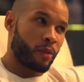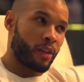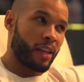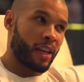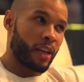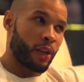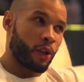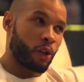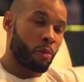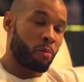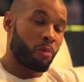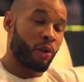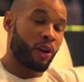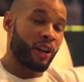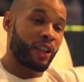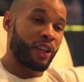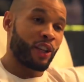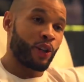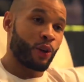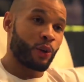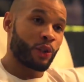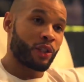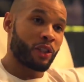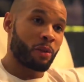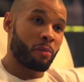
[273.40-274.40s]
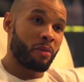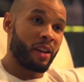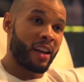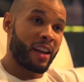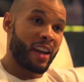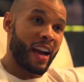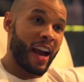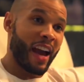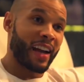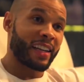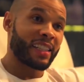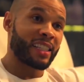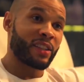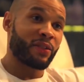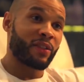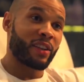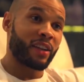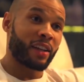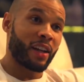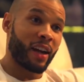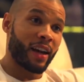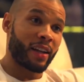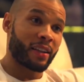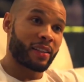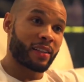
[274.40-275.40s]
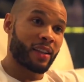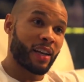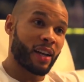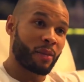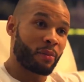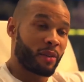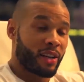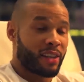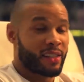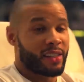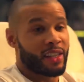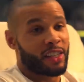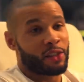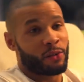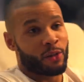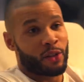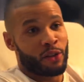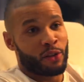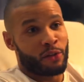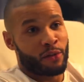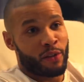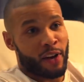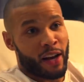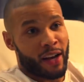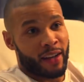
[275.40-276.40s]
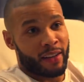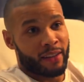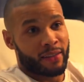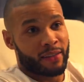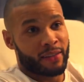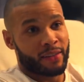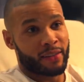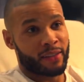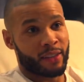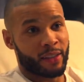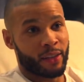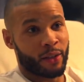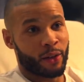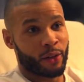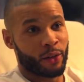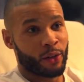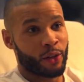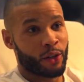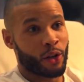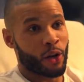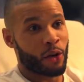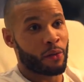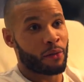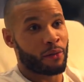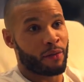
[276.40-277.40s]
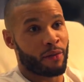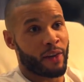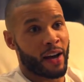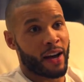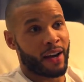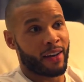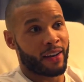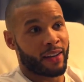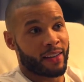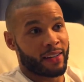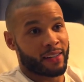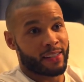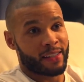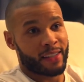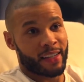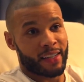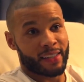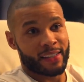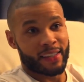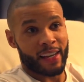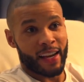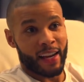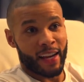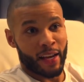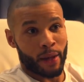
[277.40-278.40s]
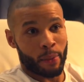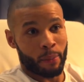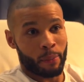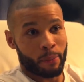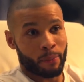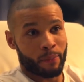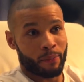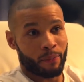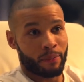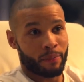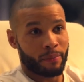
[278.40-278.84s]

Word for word: get your body used to being active at night time because that's when you fight. You know, you don't fight at 6 a.m.